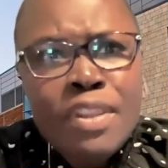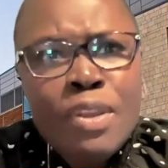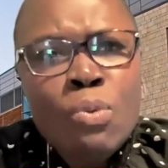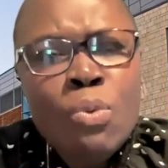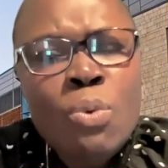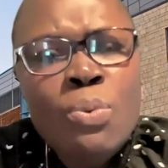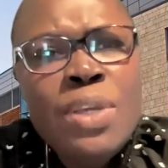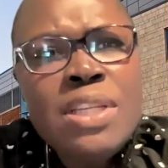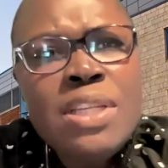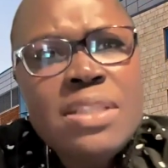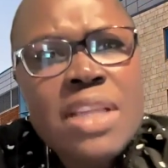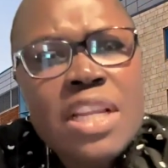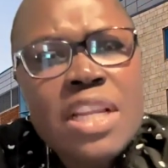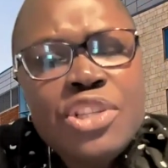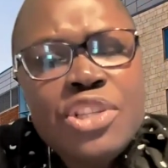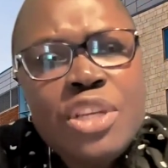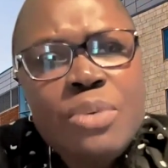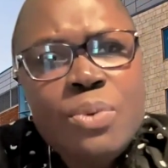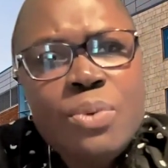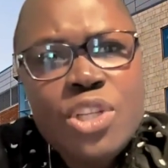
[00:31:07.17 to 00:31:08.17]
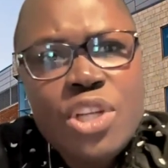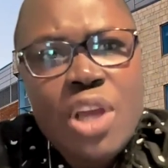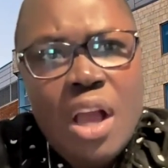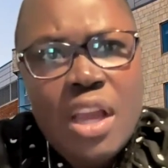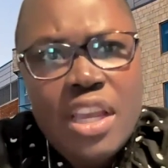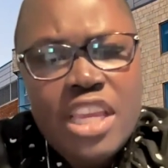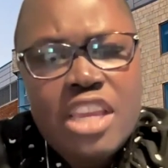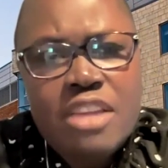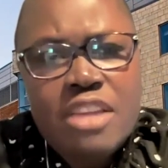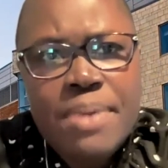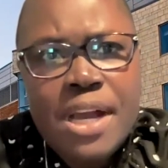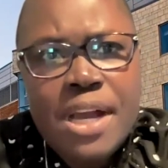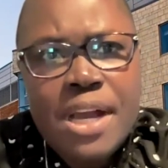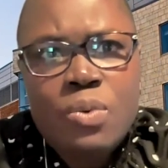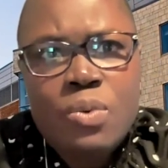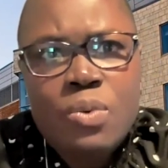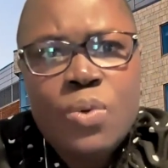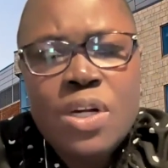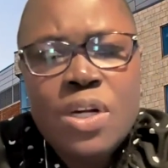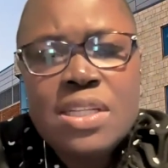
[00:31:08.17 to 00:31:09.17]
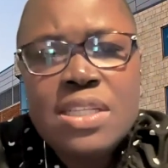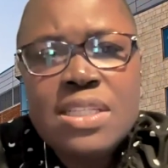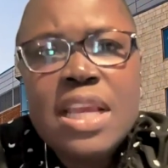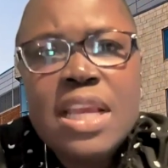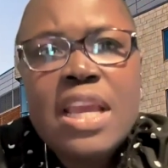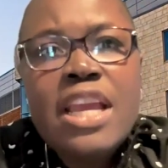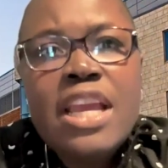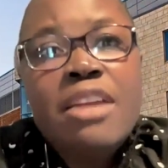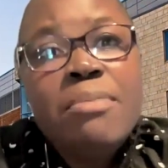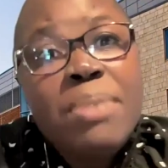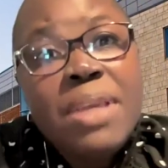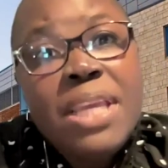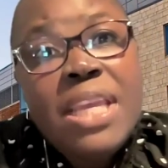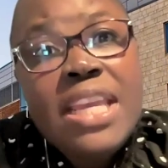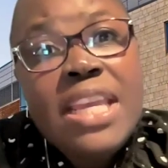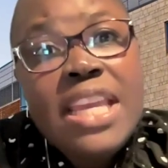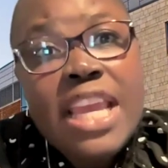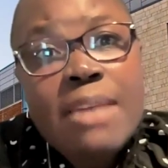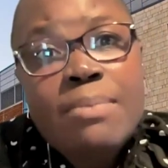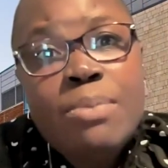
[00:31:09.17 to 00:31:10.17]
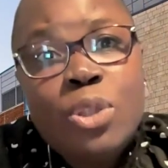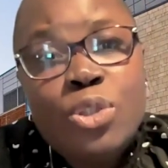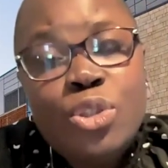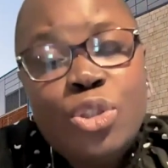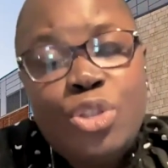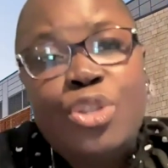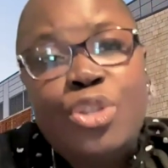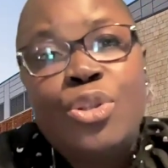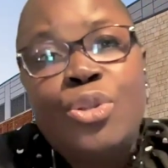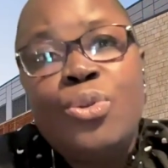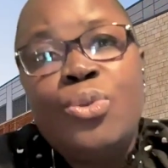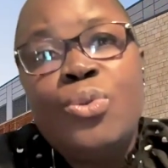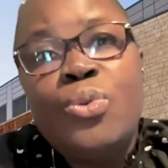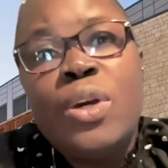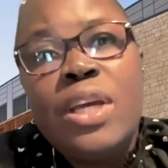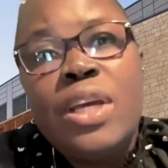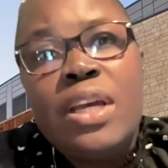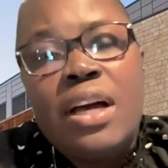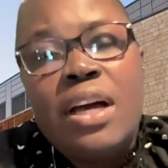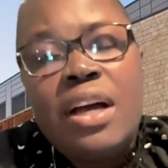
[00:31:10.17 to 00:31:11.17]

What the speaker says: what we essentially were talking about was being able to